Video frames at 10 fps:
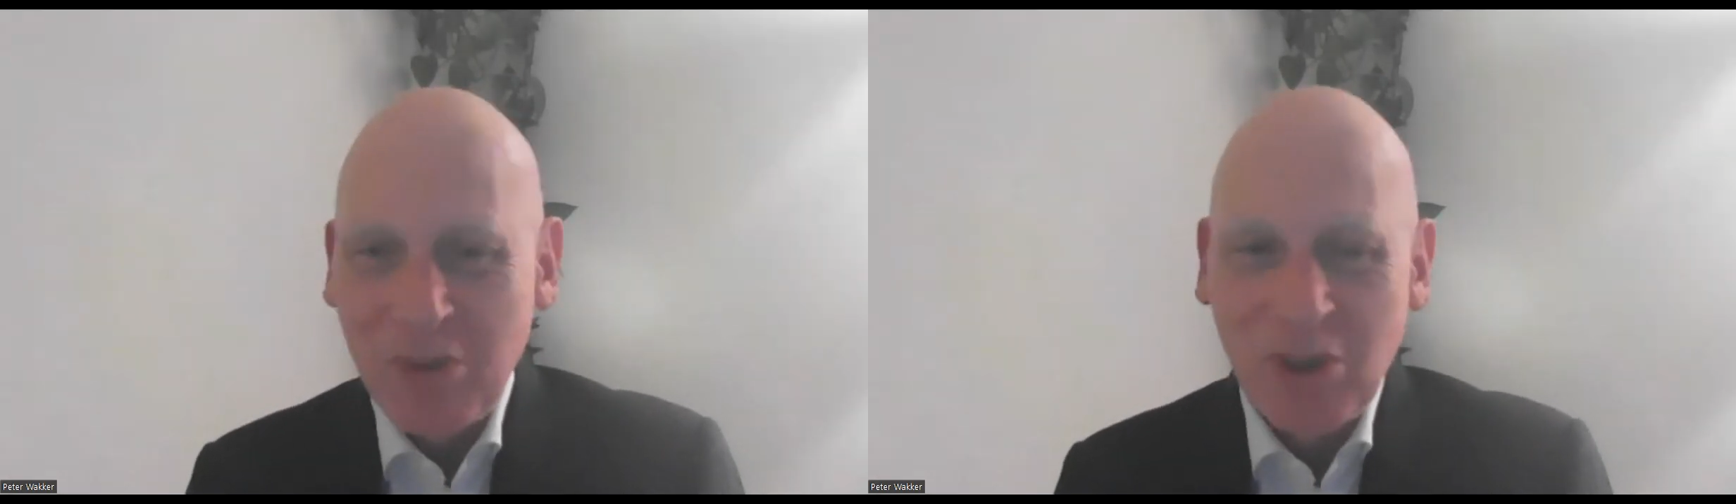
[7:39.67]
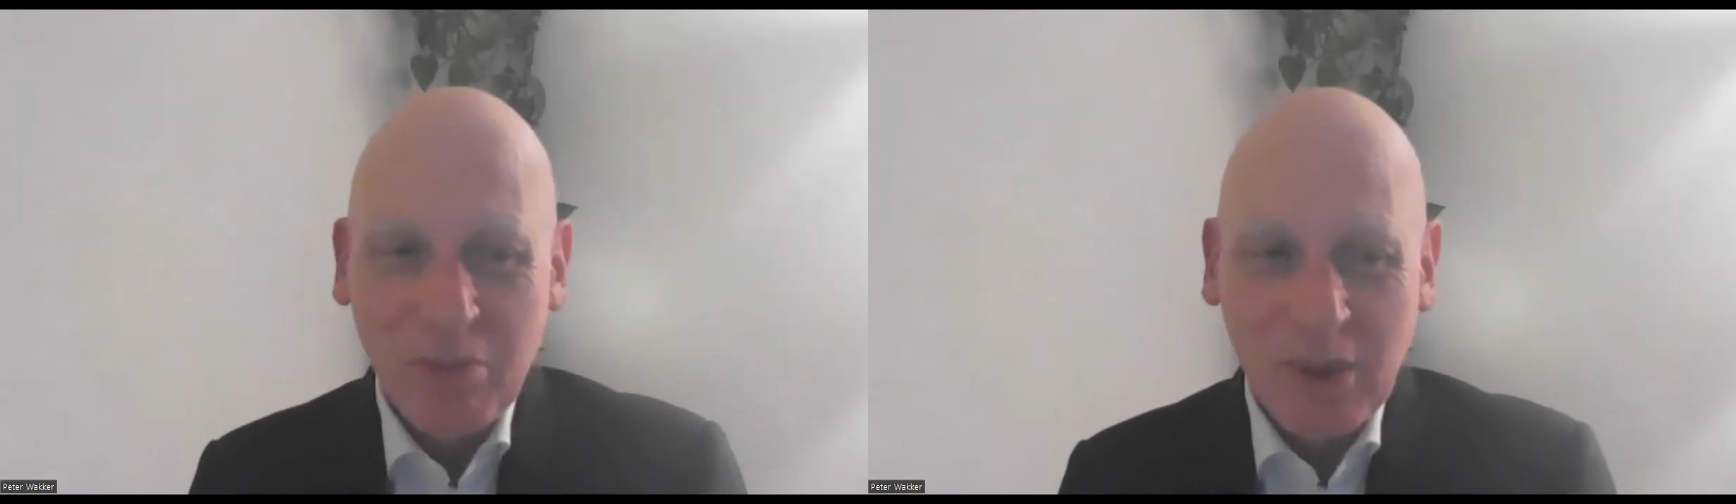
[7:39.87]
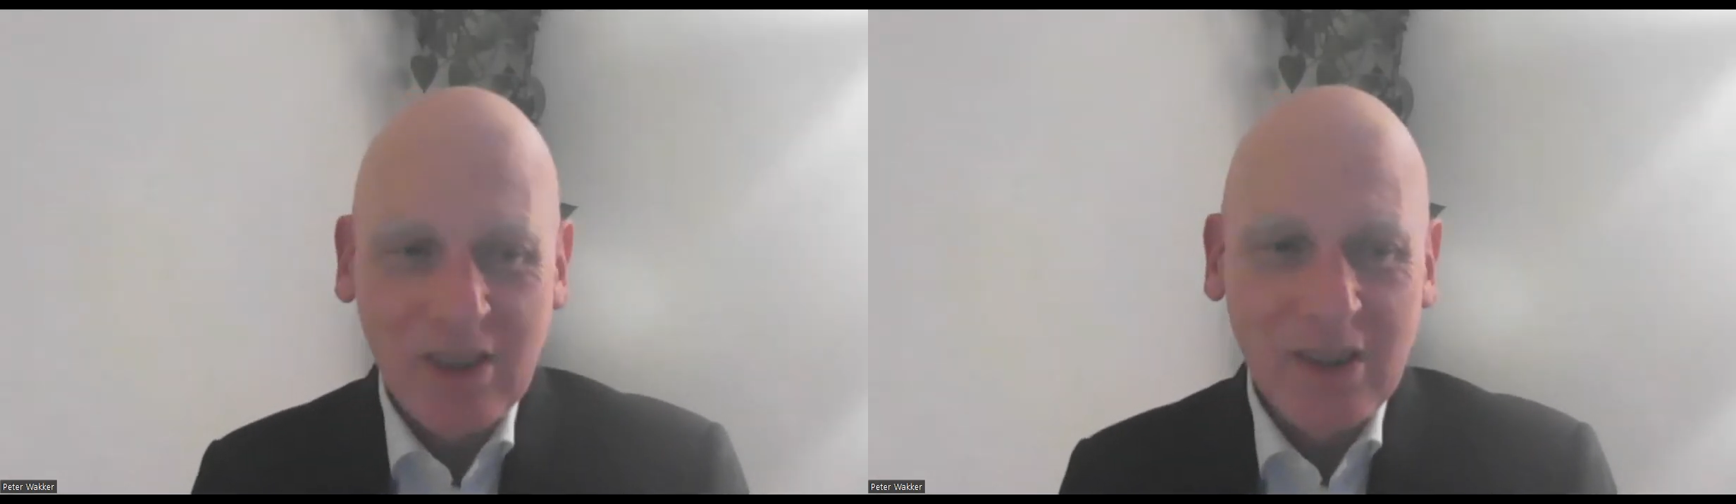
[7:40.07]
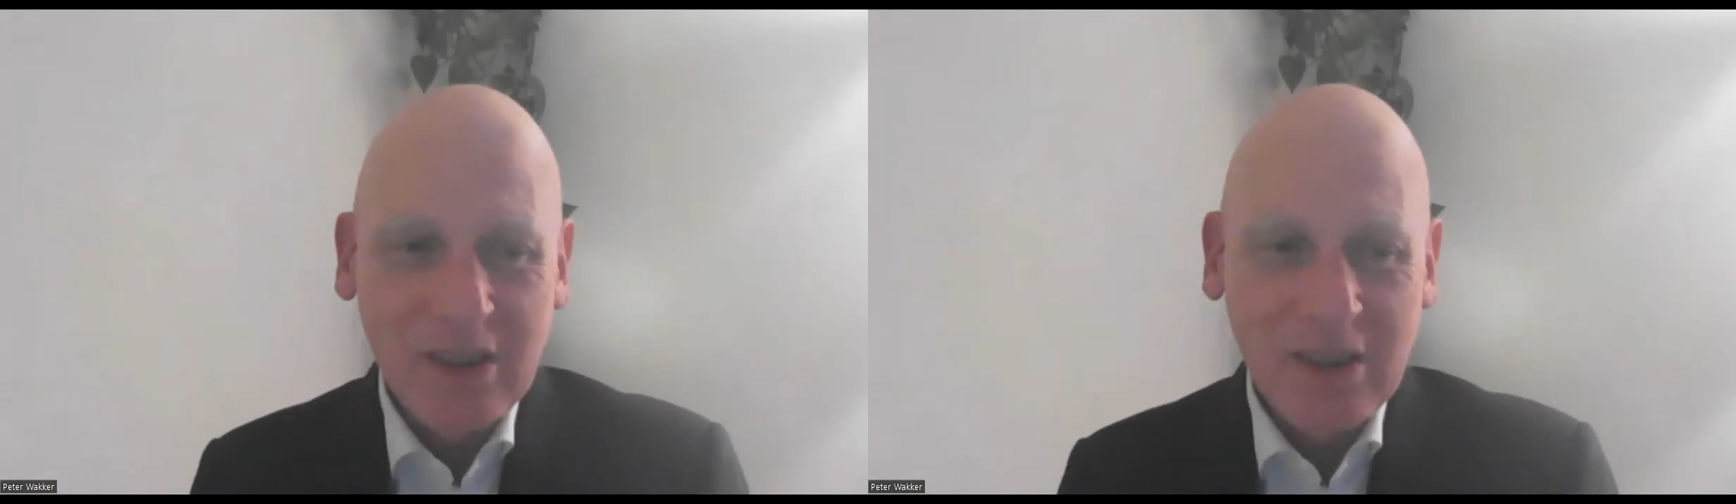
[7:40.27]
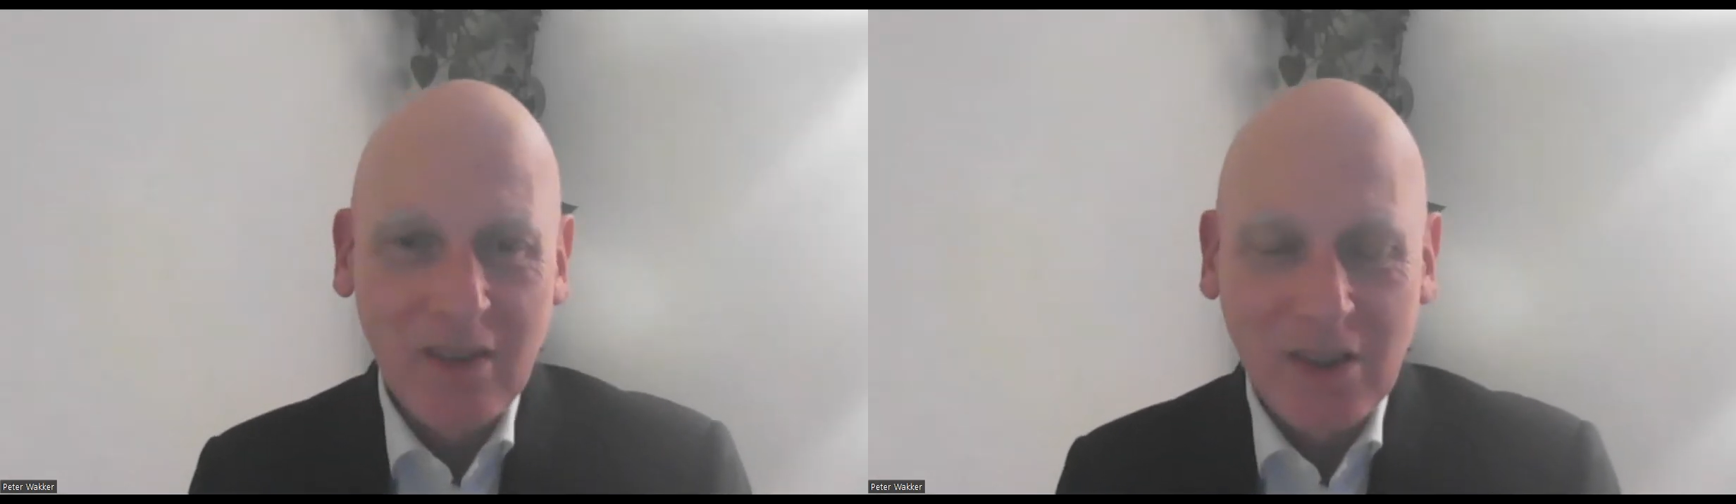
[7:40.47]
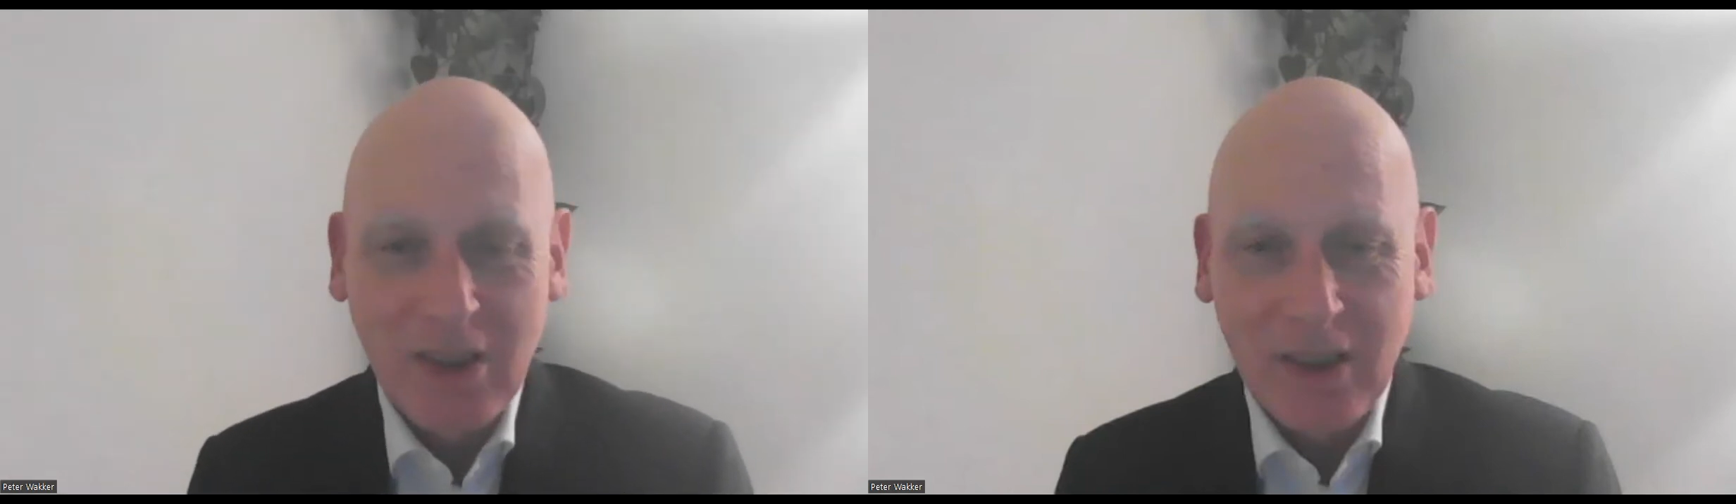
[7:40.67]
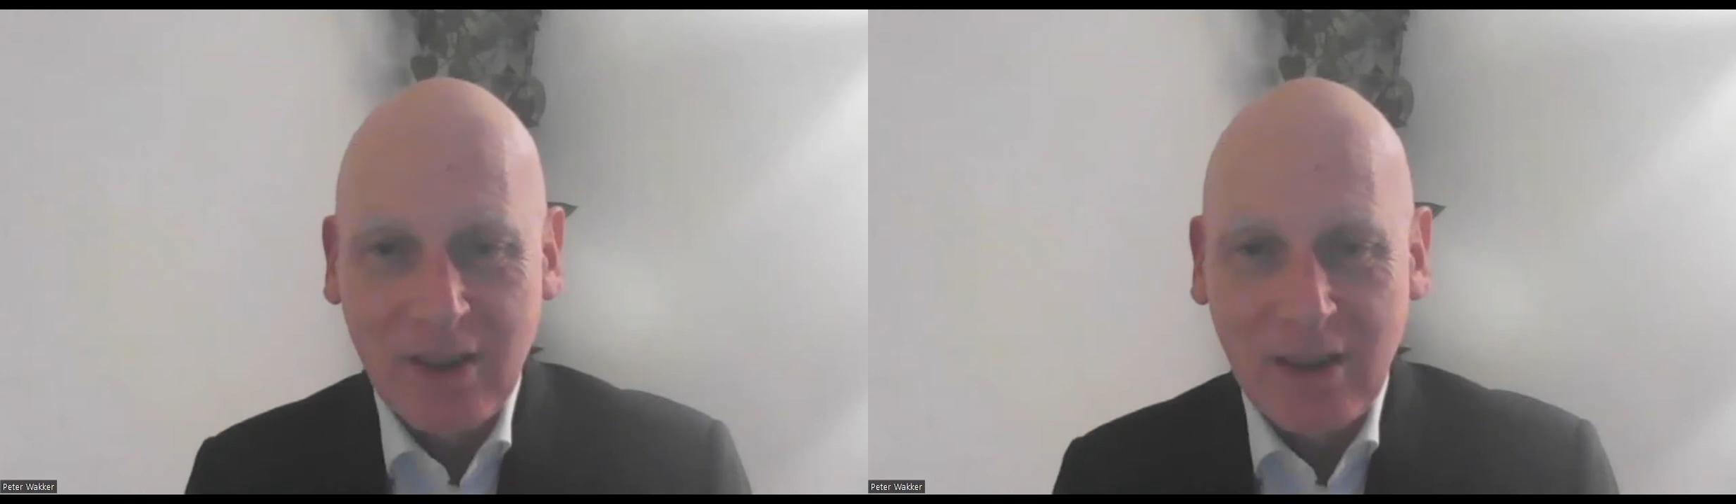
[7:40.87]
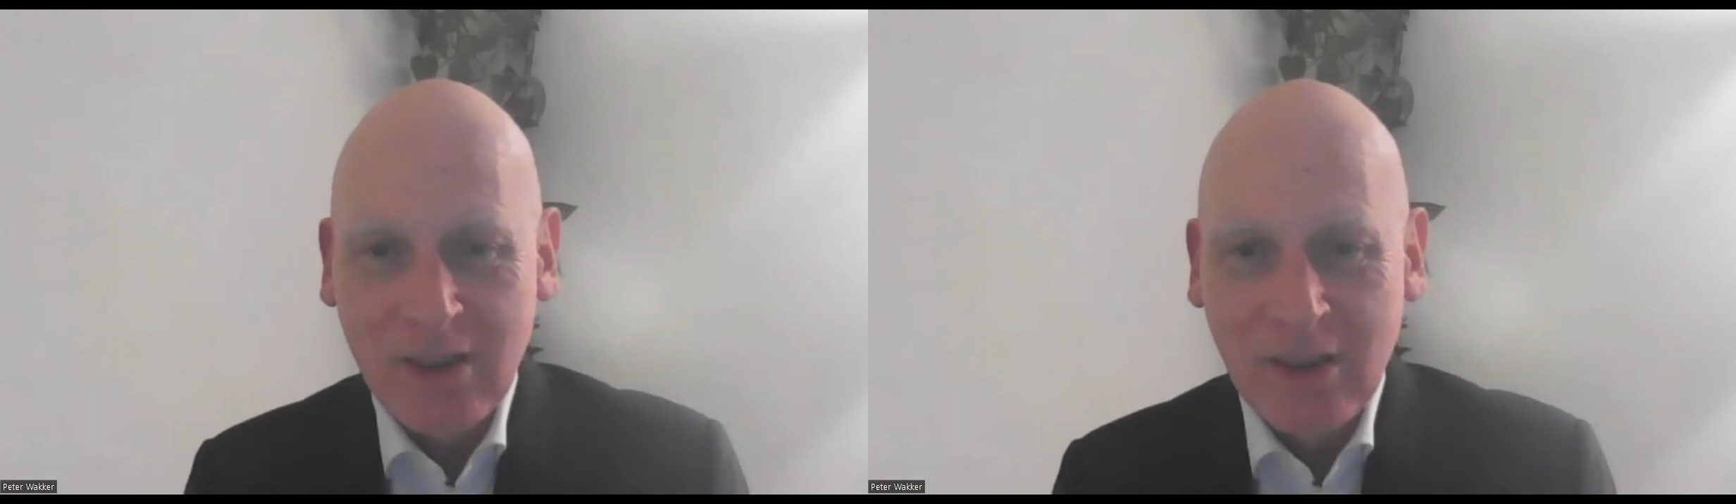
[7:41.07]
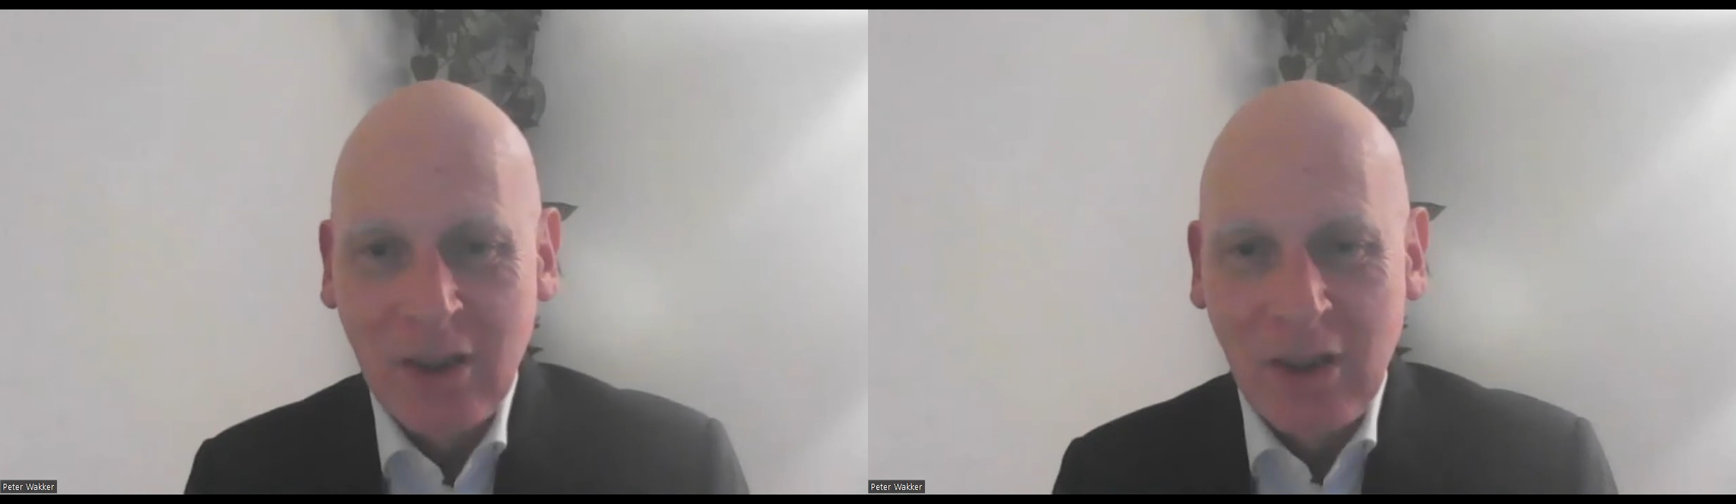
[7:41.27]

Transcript: be too paternalistic, things like that.